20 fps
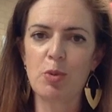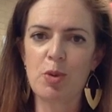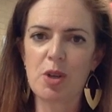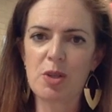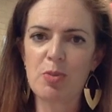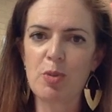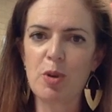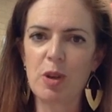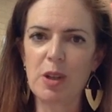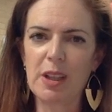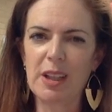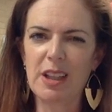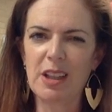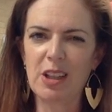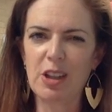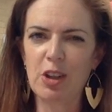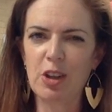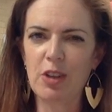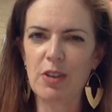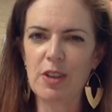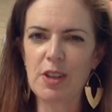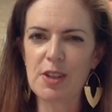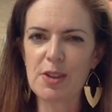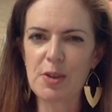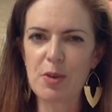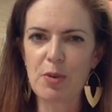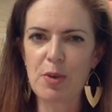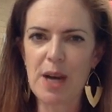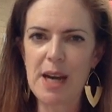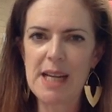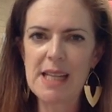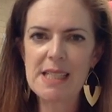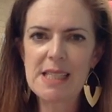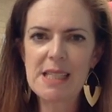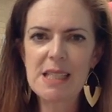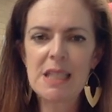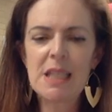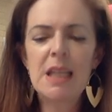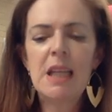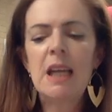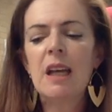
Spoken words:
brush poly and you know that it's great.